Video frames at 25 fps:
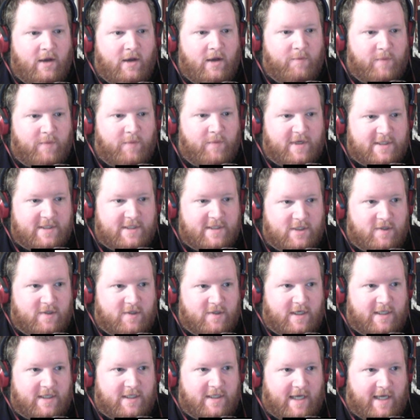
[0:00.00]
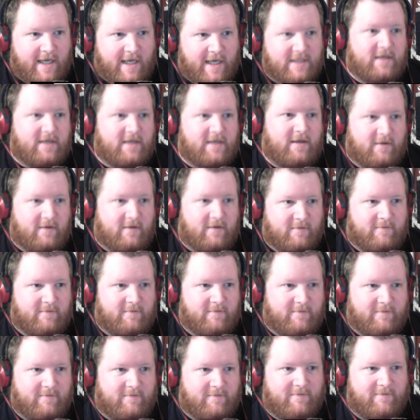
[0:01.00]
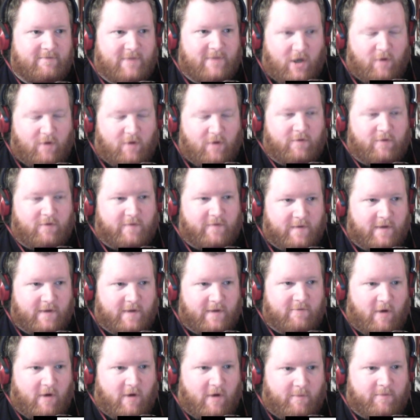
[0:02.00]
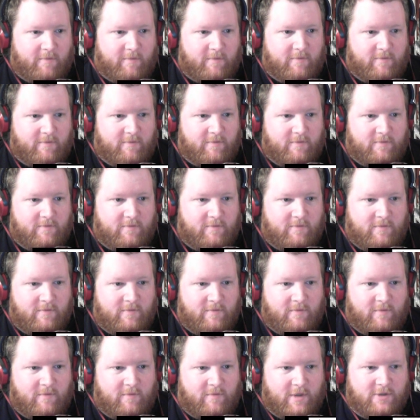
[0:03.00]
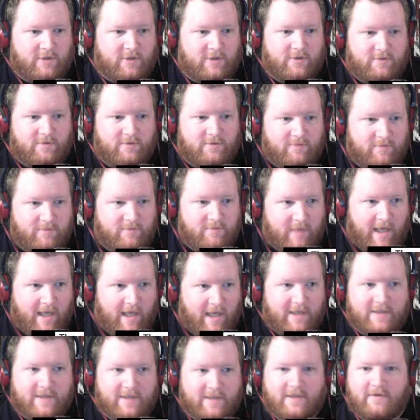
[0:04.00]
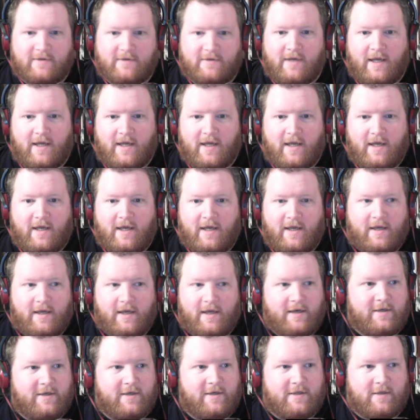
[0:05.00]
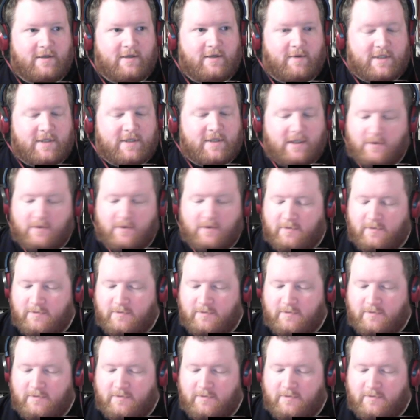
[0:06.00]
because it's trying to execute code from the ROM, which it doesn't know what to do.